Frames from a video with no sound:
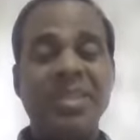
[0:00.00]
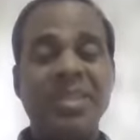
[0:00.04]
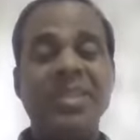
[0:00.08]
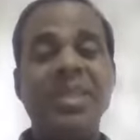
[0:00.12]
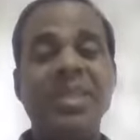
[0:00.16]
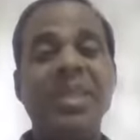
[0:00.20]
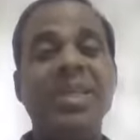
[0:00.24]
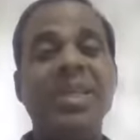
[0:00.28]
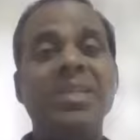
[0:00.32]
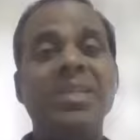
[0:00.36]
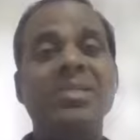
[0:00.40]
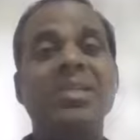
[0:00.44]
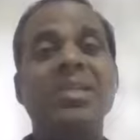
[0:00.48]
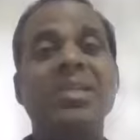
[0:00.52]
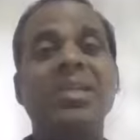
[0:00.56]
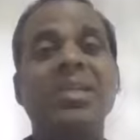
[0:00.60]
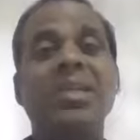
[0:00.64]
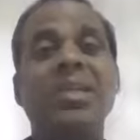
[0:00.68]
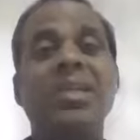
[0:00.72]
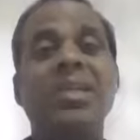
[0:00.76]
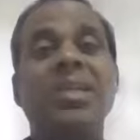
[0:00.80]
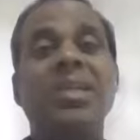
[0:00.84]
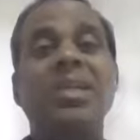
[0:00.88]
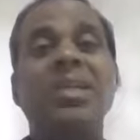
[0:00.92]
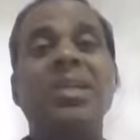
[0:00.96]
There are
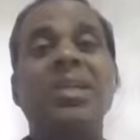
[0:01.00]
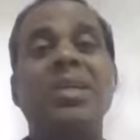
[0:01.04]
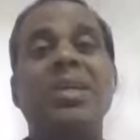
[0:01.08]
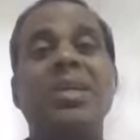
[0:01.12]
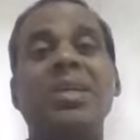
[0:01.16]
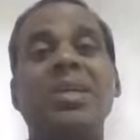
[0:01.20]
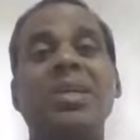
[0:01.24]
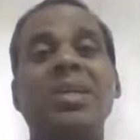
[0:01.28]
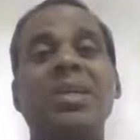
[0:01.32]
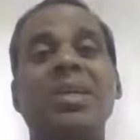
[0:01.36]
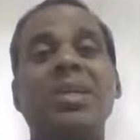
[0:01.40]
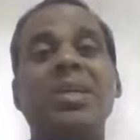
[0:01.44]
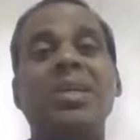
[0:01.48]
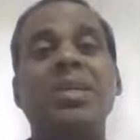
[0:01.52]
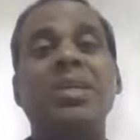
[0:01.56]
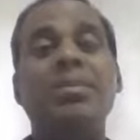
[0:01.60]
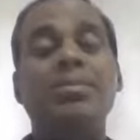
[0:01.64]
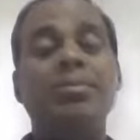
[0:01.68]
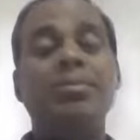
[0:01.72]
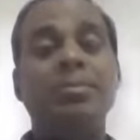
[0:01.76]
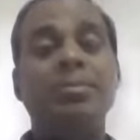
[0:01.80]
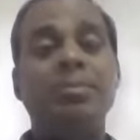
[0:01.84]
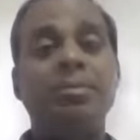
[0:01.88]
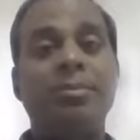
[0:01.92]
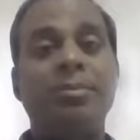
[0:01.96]
certain
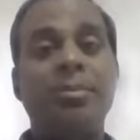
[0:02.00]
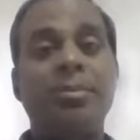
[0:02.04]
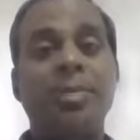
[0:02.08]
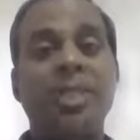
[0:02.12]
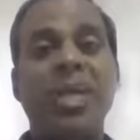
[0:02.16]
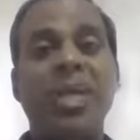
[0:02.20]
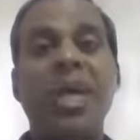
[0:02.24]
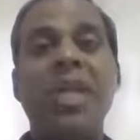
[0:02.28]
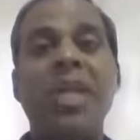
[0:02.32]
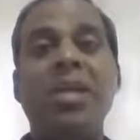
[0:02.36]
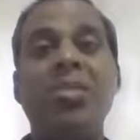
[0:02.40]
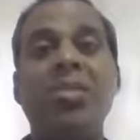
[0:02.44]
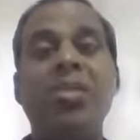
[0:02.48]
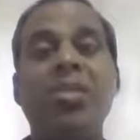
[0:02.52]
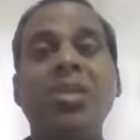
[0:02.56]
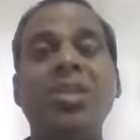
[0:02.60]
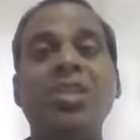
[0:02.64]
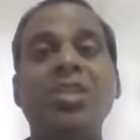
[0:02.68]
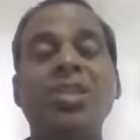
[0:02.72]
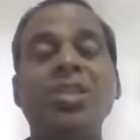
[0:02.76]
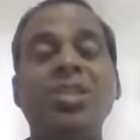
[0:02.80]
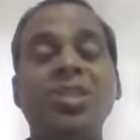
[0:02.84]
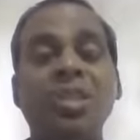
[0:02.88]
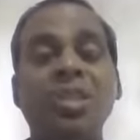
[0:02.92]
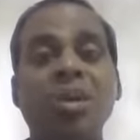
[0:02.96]

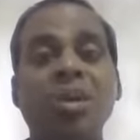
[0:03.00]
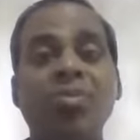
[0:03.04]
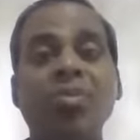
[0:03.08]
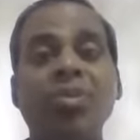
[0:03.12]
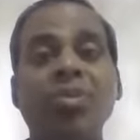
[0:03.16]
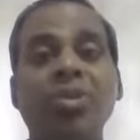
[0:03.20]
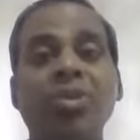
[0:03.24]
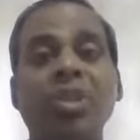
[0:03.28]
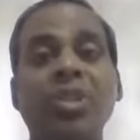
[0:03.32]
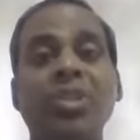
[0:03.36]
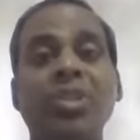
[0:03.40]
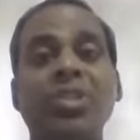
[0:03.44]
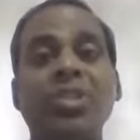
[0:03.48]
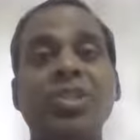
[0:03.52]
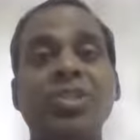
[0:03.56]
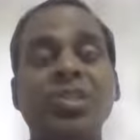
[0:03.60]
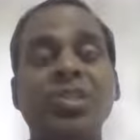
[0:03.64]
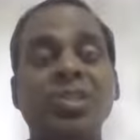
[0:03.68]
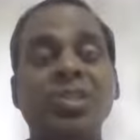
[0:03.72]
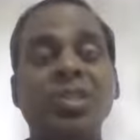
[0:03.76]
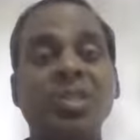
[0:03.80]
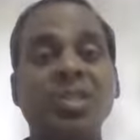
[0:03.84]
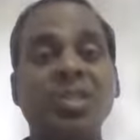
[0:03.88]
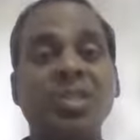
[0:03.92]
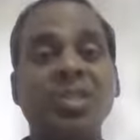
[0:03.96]
calculations,
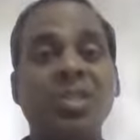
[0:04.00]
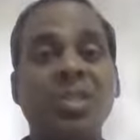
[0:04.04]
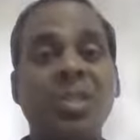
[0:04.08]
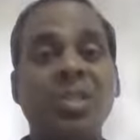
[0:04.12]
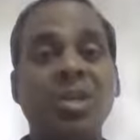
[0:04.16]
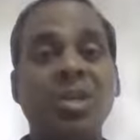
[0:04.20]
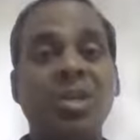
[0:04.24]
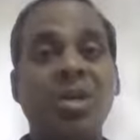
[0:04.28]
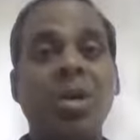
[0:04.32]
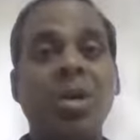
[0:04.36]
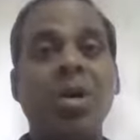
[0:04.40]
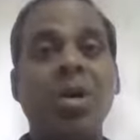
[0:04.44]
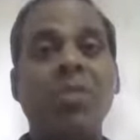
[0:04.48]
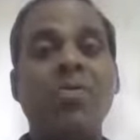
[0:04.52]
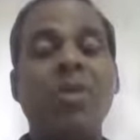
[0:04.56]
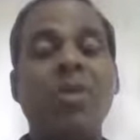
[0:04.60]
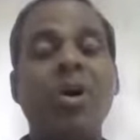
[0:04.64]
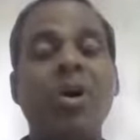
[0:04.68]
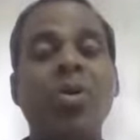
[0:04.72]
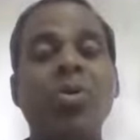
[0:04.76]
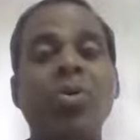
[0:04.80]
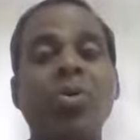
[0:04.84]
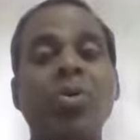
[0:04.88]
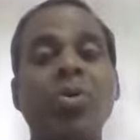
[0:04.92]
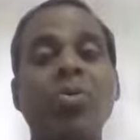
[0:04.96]
computations of
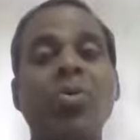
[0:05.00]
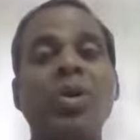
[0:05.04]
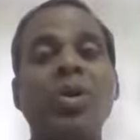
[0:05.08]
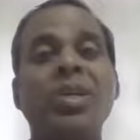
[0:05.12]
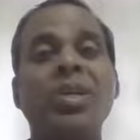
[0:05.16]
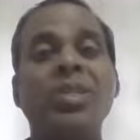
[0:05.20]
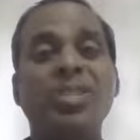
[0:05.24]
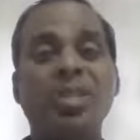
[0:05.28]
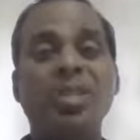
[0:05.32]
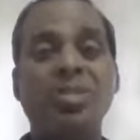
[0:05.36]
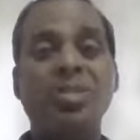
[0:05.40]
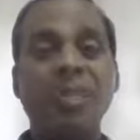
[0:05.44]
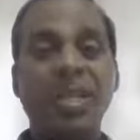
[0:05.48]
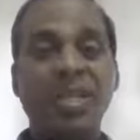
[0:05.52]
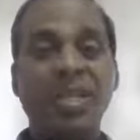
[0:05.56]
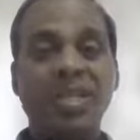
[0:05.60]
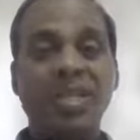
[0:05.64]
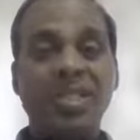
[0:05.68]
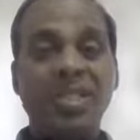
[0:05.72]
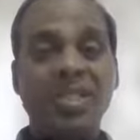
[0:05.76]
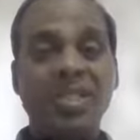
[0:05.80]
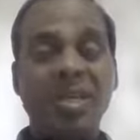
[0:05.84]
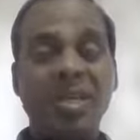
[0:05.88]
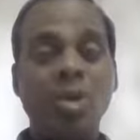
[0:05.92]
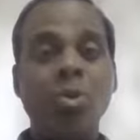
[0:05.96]
how to estimate,
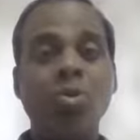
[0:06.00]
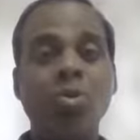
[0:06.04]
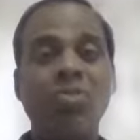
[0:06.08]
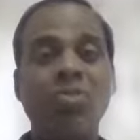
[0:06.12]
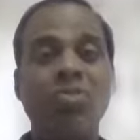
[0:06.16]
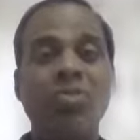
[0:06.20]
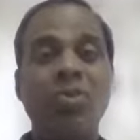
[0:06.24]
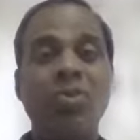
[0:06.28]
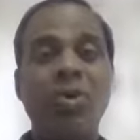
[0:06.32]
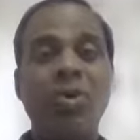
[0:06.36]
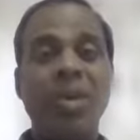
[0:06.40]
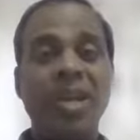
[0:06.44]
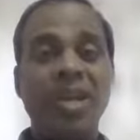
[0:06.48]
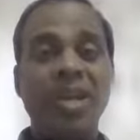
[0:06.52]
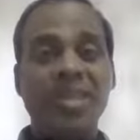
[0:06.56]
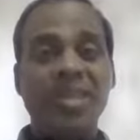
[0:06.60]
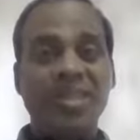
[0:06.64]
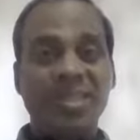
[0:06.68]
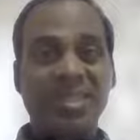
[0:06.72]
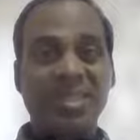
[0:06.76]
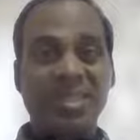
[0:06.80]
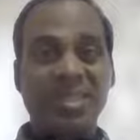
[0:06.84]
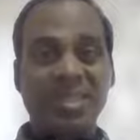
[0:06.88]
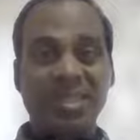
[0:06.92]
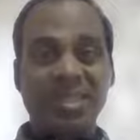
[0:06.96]
how to
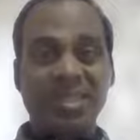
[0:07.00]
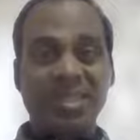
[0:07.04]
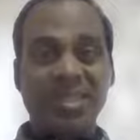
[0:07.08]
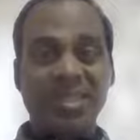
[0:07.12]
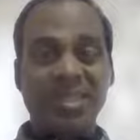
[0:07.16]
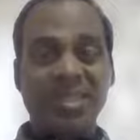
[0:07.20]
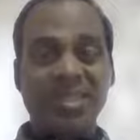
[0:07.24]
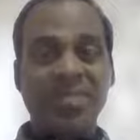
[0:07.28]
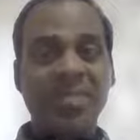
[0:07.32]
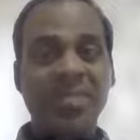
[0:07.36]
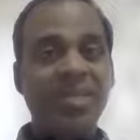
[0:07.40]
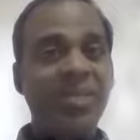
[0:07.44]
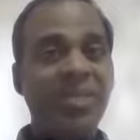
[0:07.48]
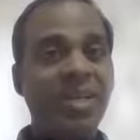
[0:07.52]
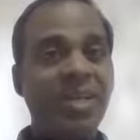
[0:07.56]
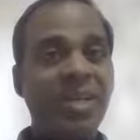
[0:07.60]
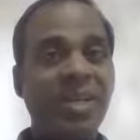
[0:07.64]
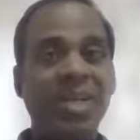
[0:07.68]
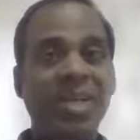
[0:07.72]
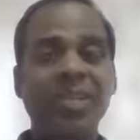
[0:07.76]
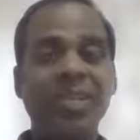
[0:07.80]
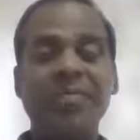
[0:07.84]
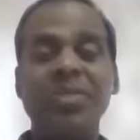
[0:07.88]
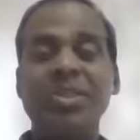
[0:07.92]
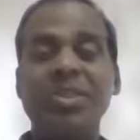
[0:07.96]
forecast. We will
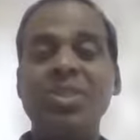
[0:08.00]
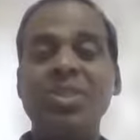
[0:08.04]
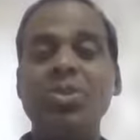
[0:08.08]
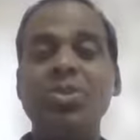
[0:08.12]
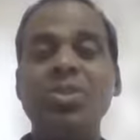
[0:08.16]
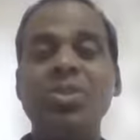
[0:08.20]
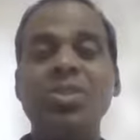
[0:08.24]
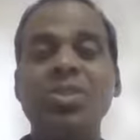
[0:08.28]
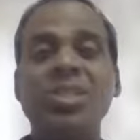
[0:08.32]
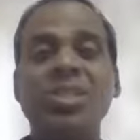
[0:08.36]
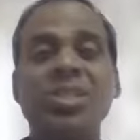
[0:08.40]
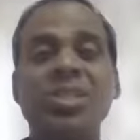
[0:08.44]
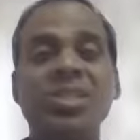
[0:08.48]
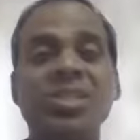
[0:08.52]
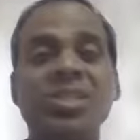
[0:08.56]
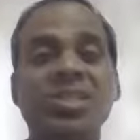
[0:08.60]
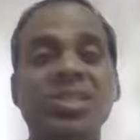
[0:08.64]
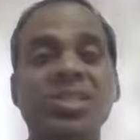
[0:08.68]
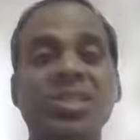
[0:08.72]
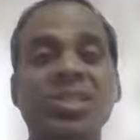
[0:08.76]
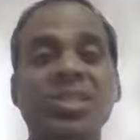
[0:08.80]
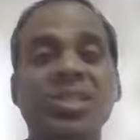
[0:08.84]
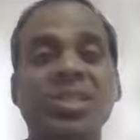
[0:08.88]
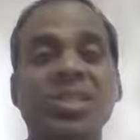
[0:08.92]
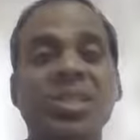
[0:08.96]
deal with those things
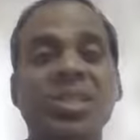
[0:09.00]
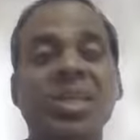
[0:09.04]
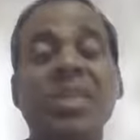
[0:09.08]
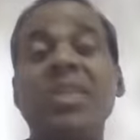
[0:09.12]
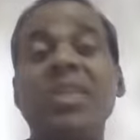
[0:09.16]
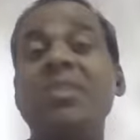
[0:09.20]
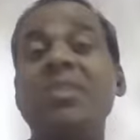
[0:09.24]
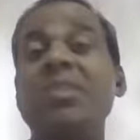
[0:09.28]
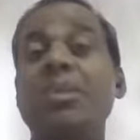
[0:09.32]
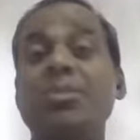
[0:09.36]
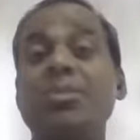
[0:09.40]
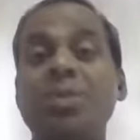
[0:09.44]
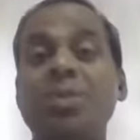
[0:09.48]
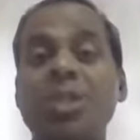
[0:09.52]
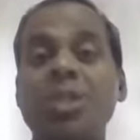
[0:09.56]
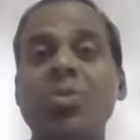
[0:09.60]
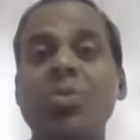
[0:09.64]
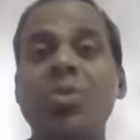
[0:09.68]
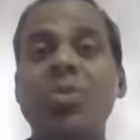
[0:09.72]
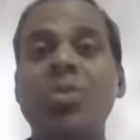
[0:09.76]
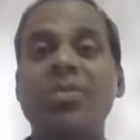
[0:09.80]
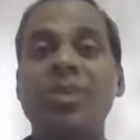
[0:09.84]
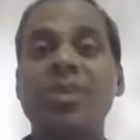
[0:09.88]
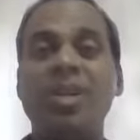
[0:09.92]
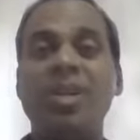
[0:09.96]
in a
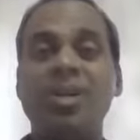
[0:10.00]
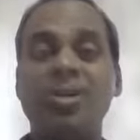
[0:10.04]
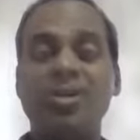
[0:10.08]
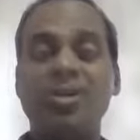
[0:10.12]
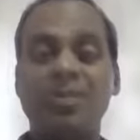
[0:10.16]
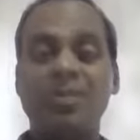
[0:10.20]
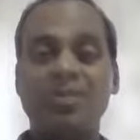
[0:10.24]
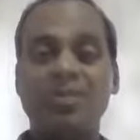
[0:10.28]
subsequent video.